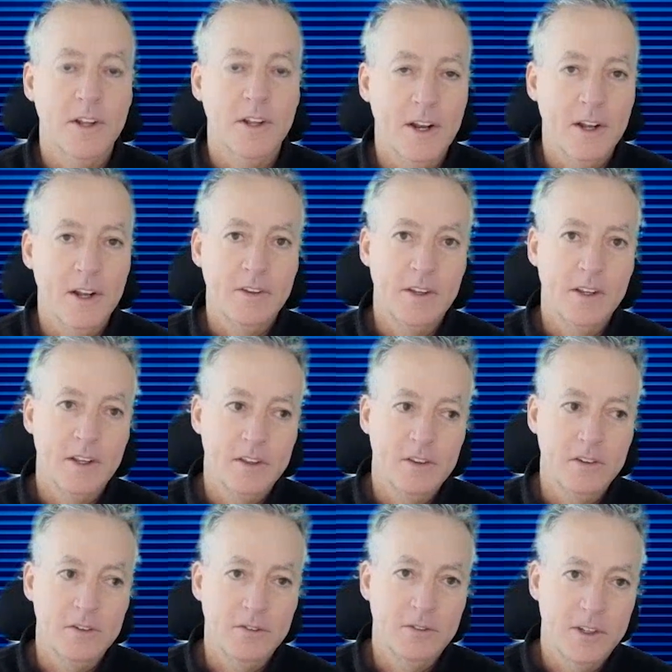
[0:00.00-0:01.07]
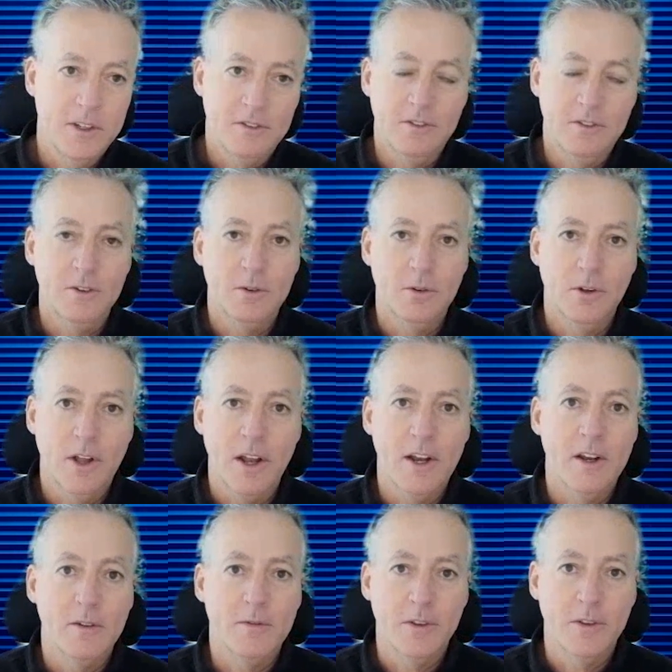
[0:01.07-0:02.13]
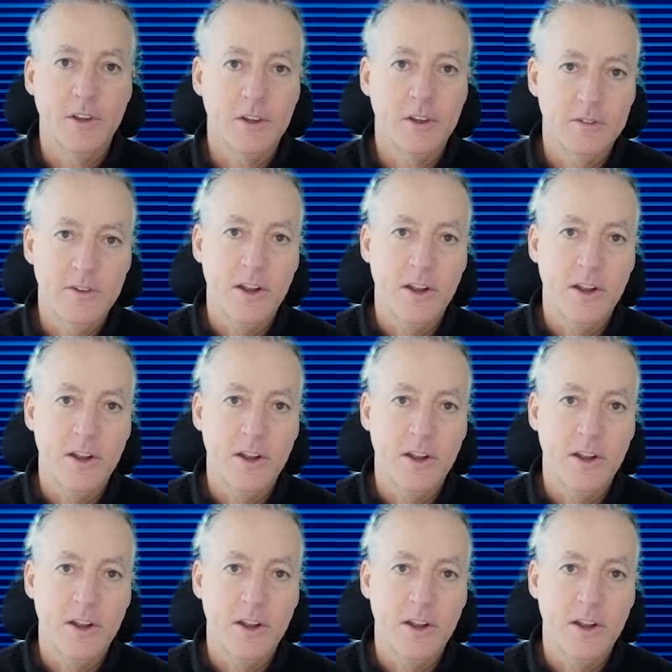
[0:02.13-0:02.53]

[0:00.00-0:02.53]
And I think this gets into a lot of different things,